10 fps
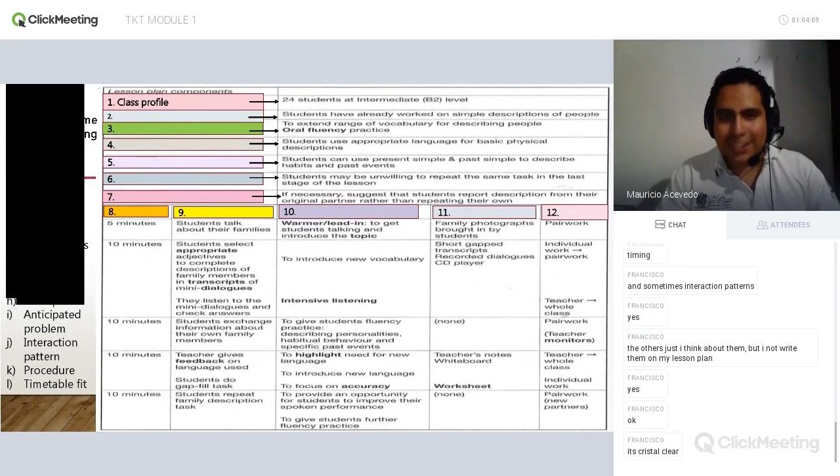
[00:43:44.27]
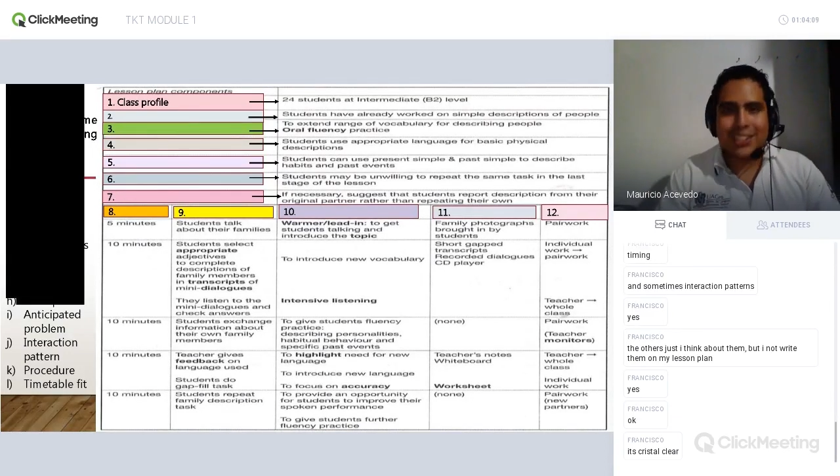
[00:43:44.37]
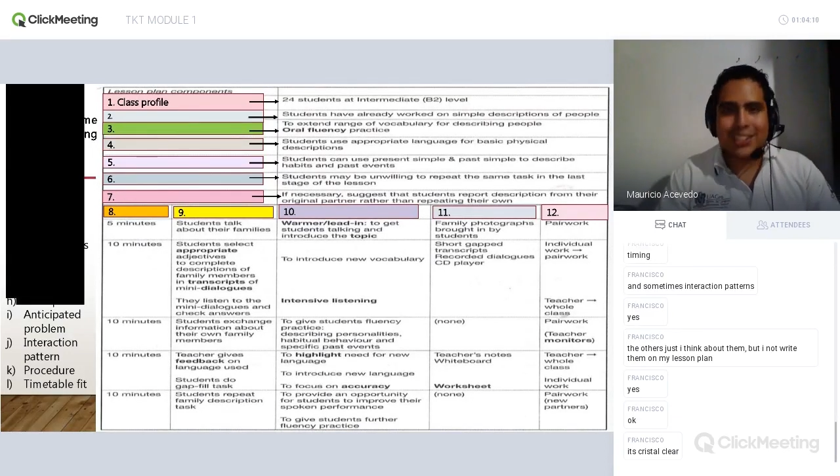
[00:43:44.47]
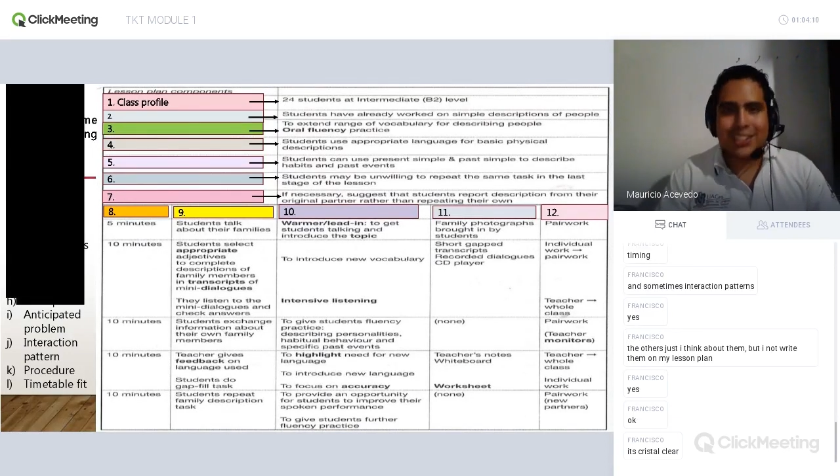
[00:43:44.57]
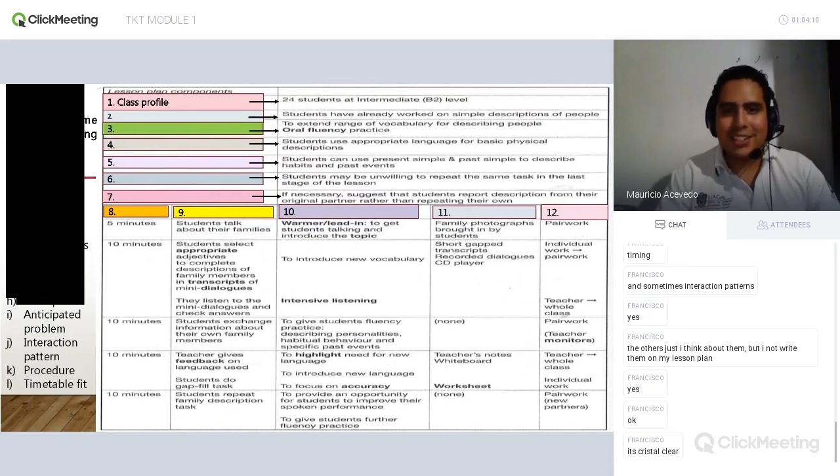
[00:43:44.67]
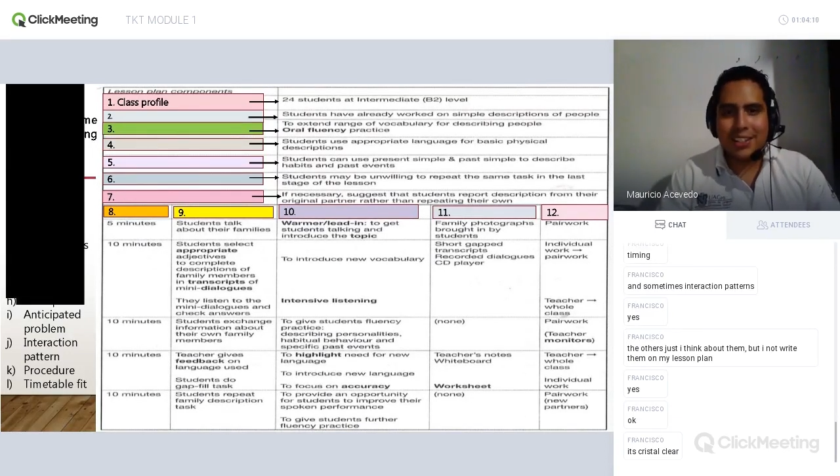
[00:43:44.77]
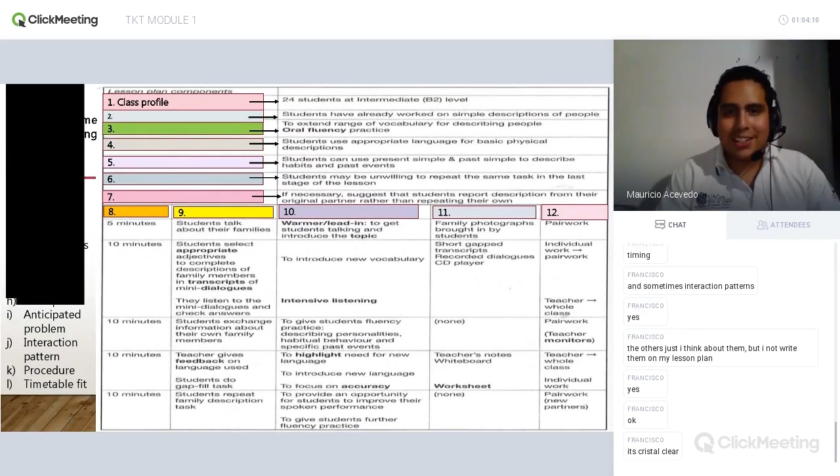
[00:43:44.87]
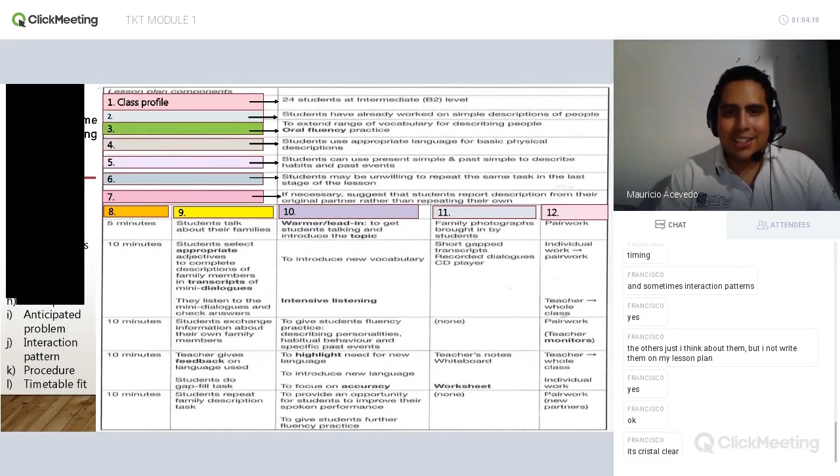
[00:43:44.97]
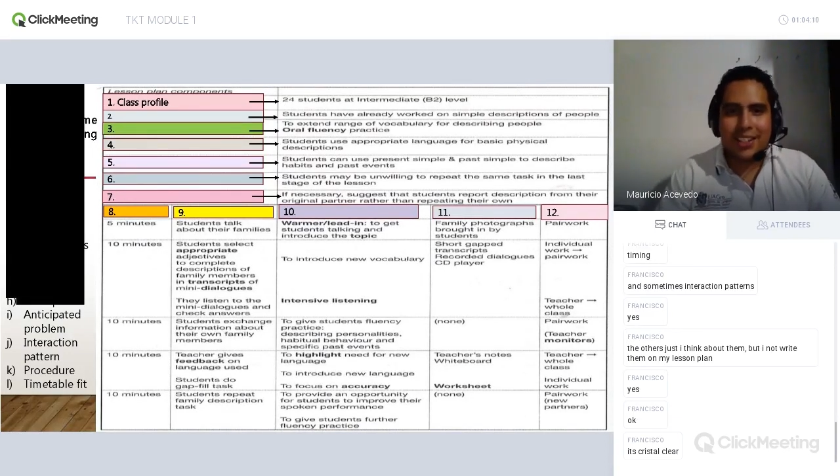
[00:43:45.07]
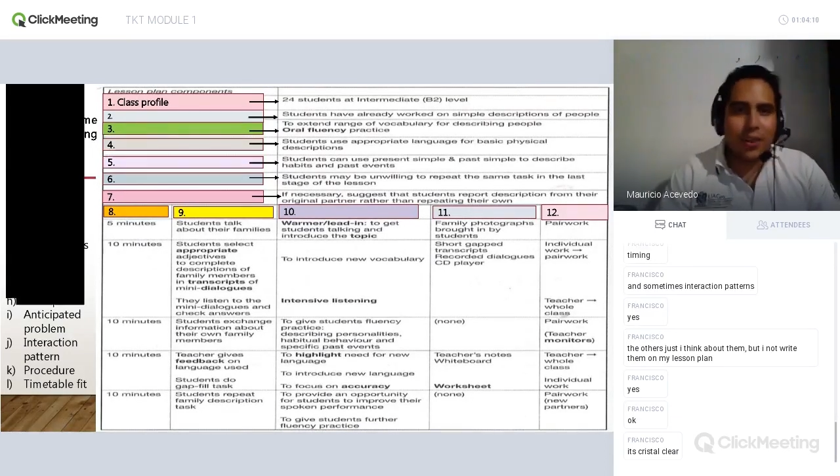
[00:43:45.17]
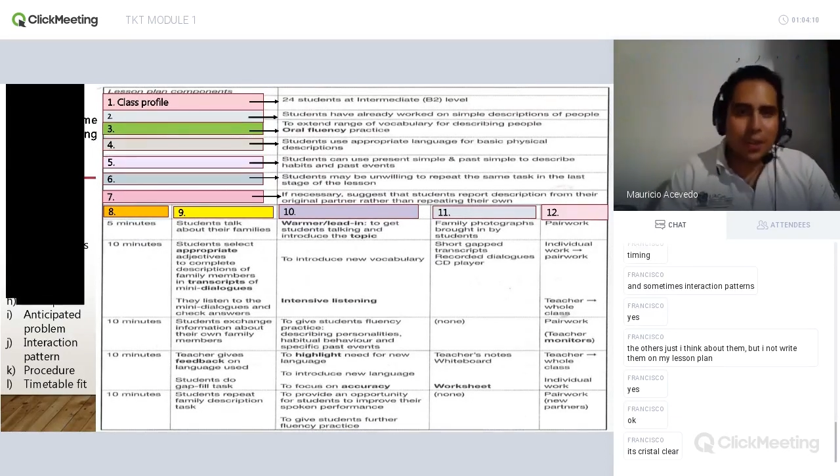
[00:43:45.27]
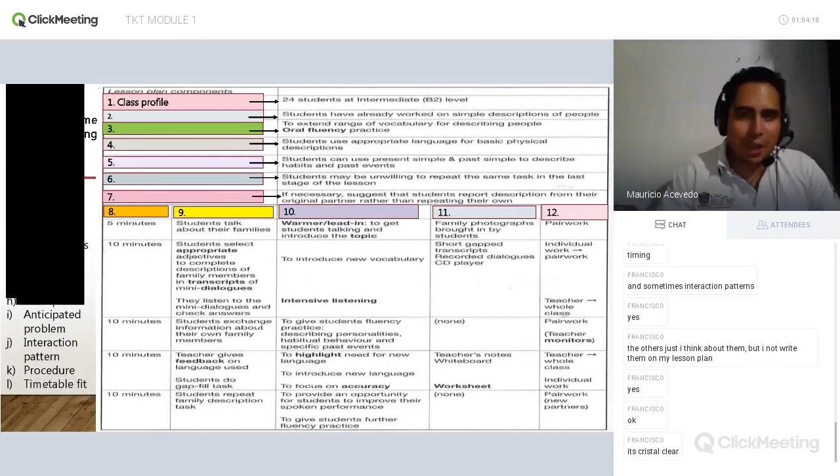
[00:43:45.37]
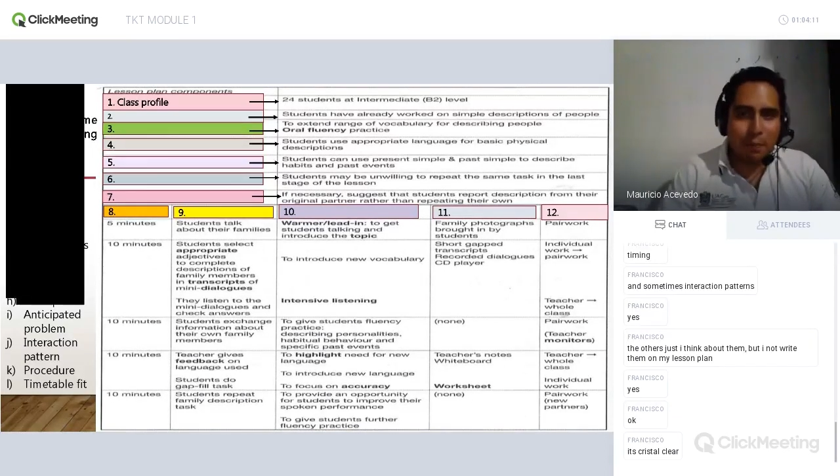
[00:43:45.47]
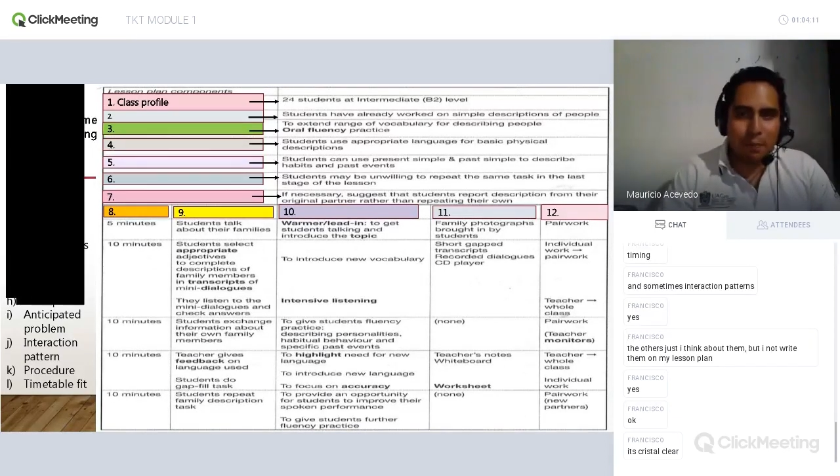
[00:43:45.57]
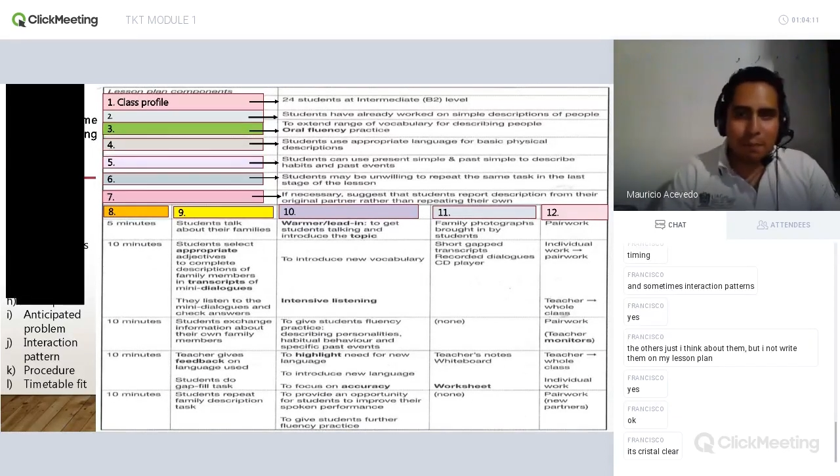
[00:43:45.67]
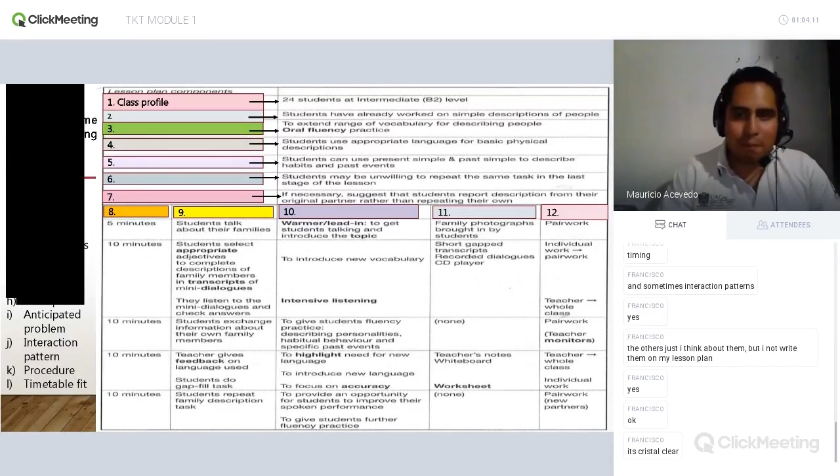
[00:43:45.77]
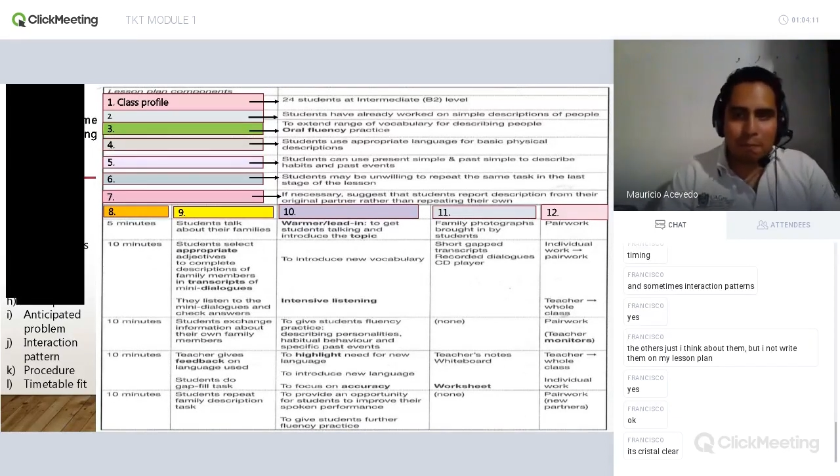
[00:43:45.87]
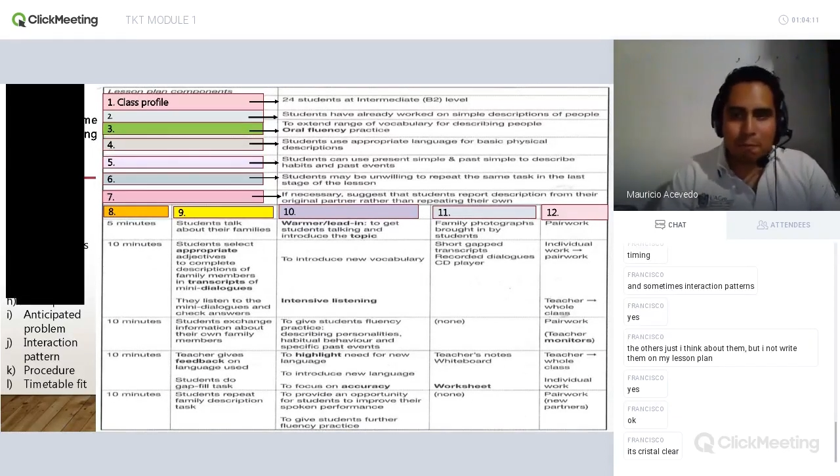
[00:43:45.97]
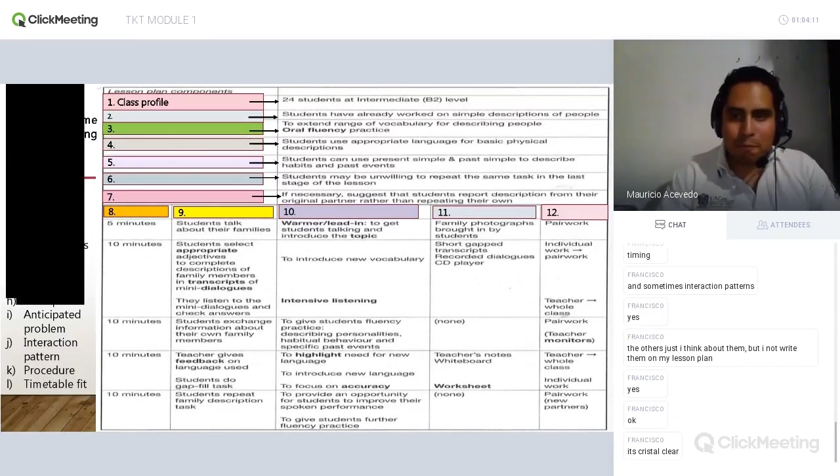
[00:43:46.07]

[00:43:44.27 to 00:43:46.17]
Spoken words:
to 8. Okay,